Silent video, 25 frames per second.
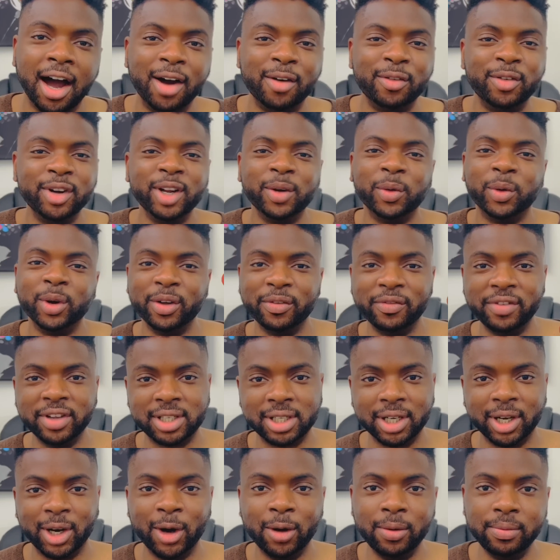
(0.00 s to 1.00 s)
really want to
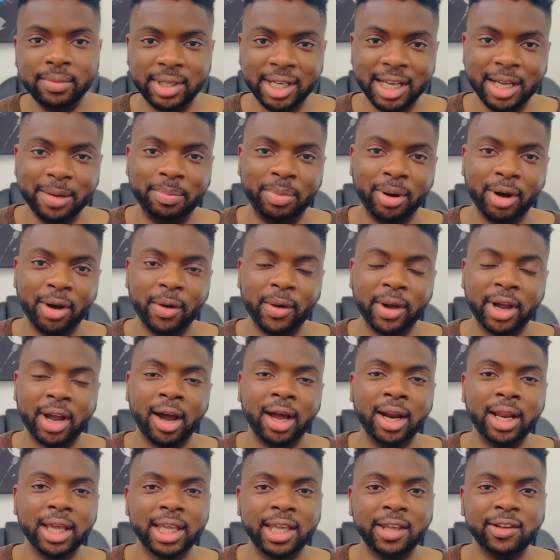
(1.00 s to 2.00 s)
visit Home Depot. It
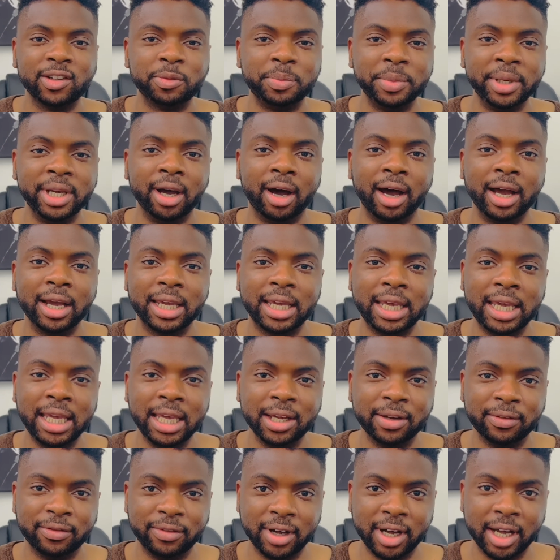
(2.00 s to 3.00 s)
kind of gives me
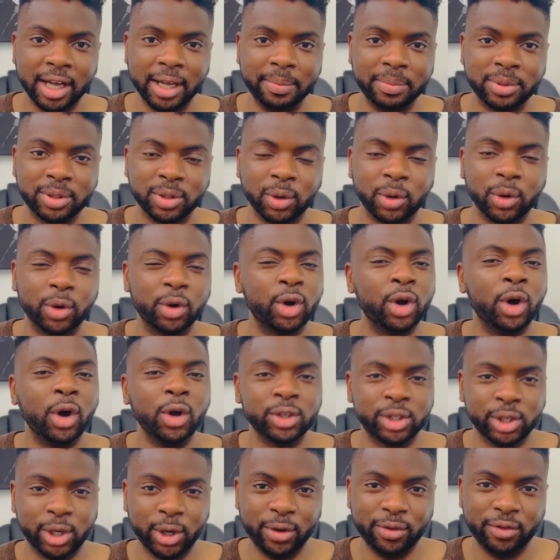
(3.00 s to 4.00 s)
IKEA vibes or
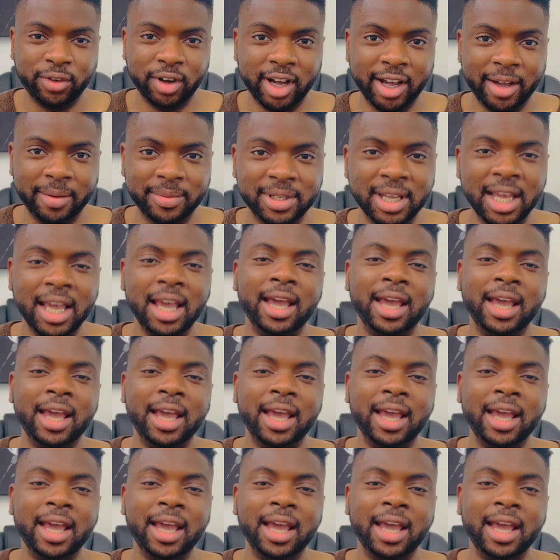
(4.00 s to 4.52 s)
Costco vibes.